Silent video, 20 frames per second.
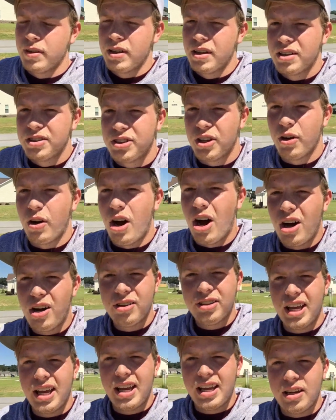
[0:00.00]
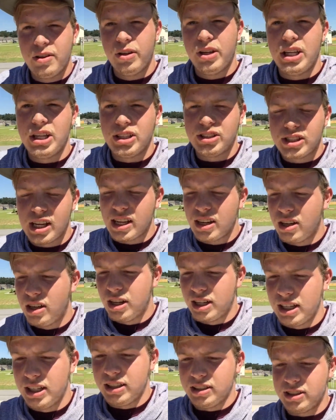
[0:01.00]
So all day he sat
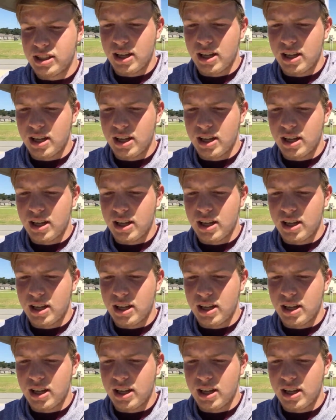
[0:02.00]
on it,